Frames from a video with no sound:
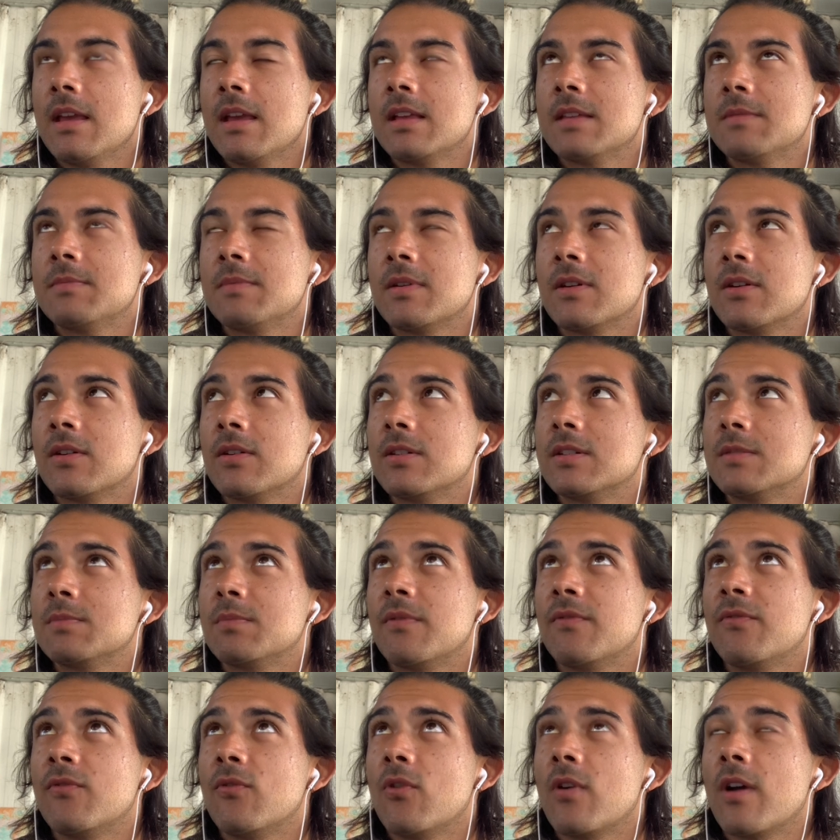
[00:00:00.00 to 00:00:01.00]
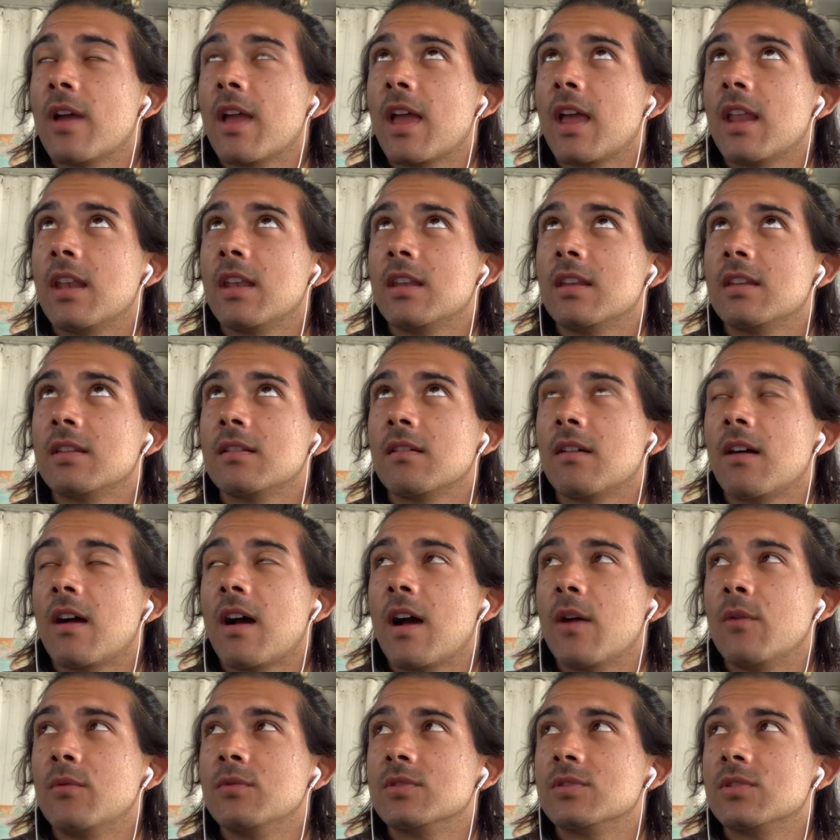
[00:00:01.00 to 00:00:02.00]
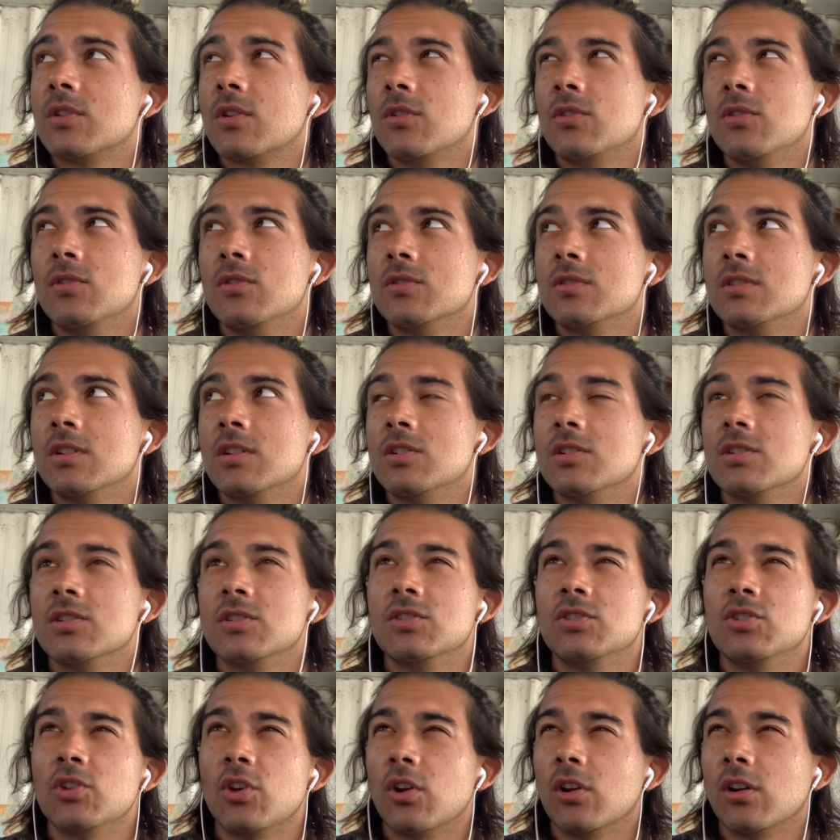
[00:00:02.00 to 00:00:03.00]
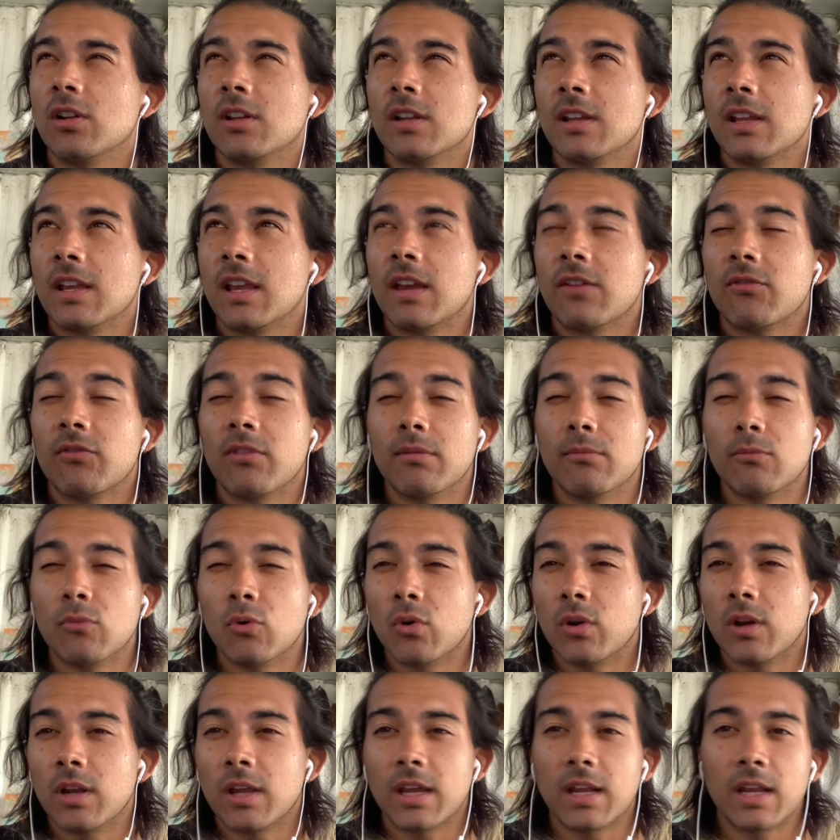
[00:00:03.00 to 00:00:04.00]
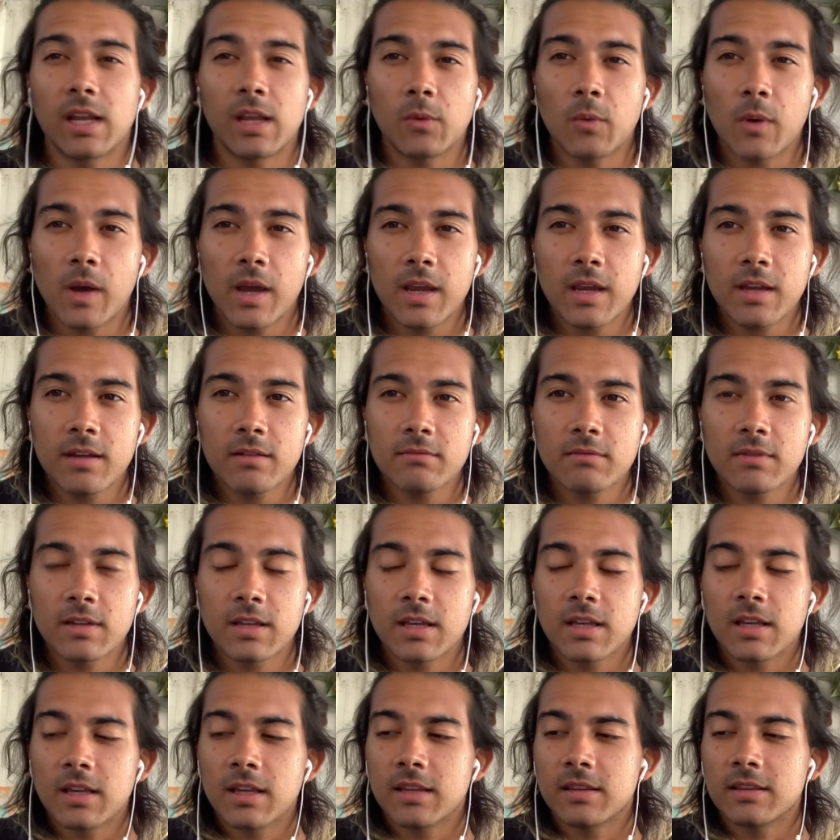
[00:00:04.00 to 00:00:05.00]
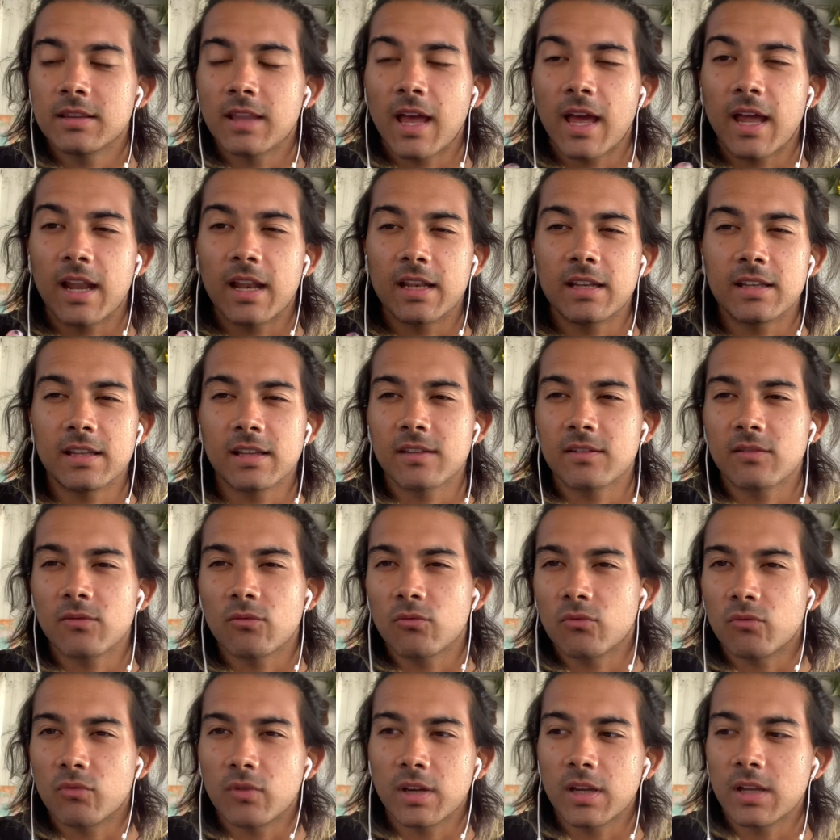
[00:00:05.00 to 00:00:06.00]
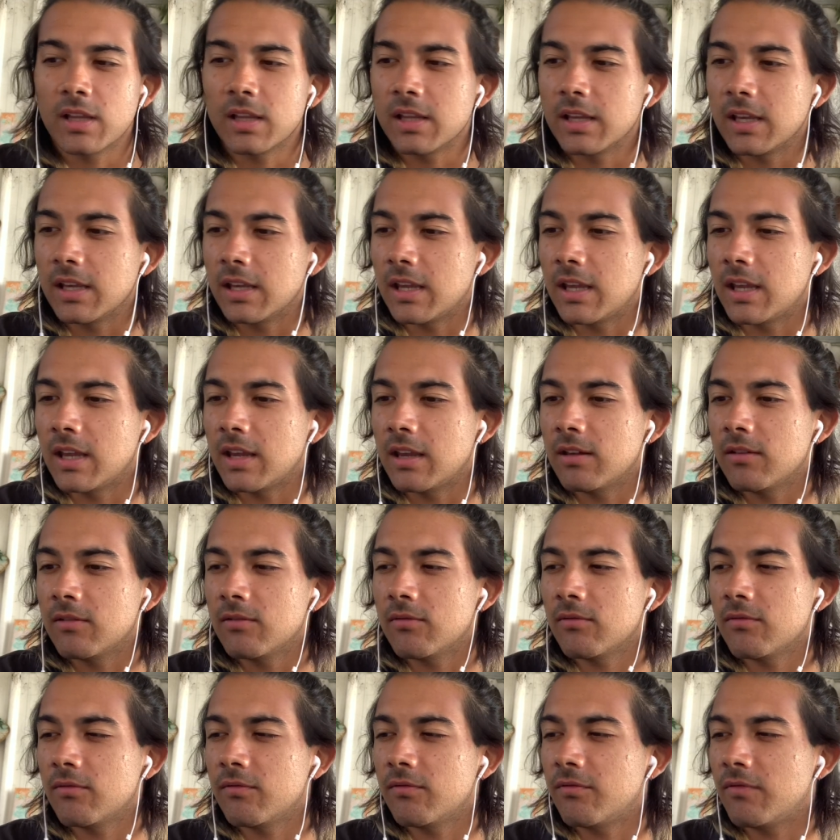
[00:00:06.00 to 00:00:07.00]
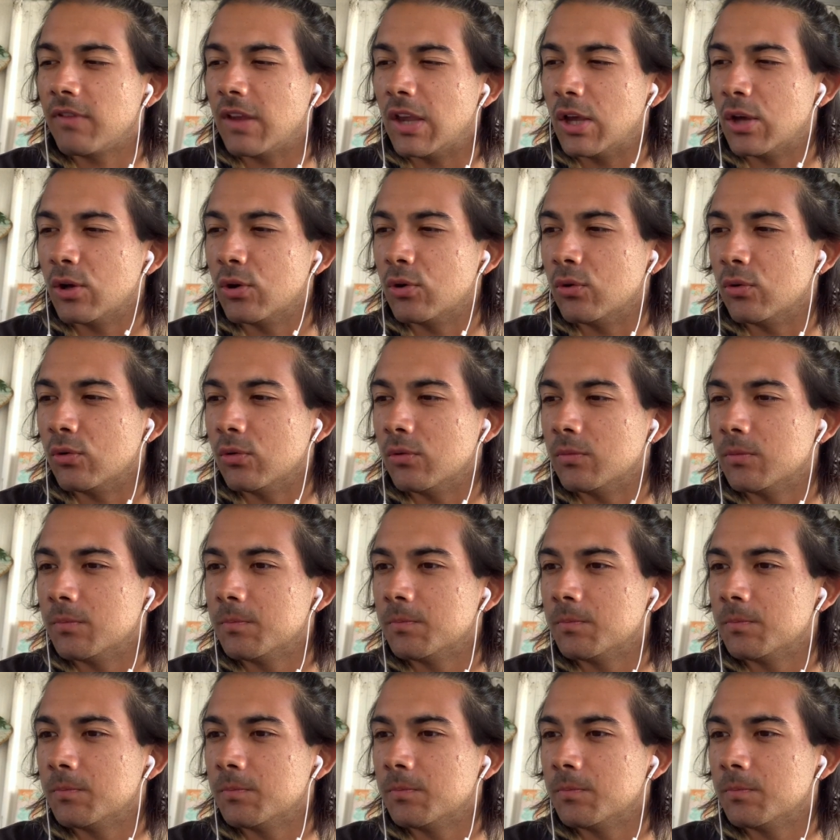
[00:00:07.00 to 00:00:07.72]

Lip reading: it's because beforehand I was so used to just journaling every morning anyway, that it doesn't really feel